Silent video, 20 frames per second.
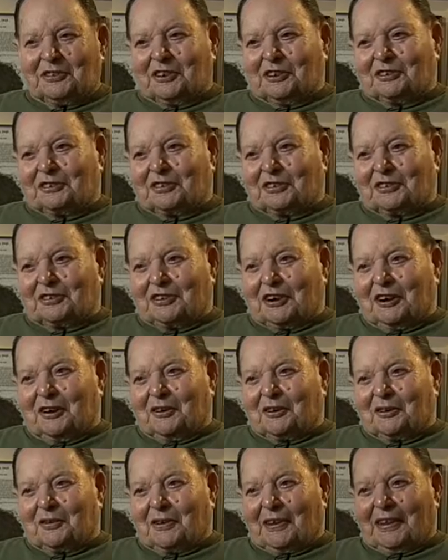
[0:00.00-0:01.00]
just the
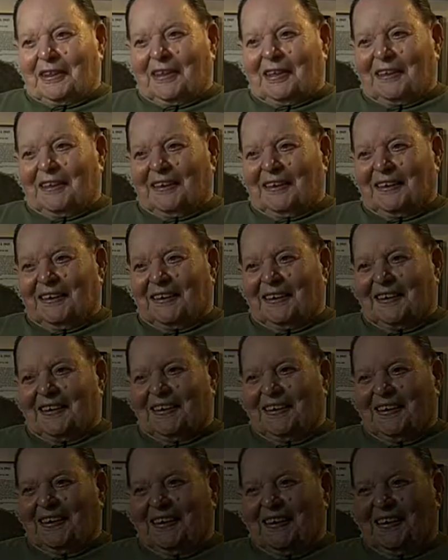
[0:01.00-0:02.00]
start of it. Now,
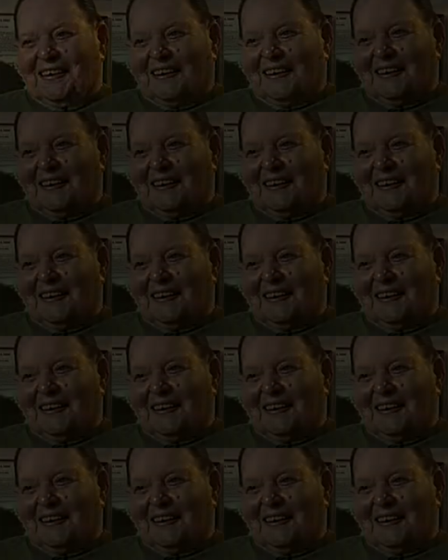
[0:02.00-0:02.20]
back to that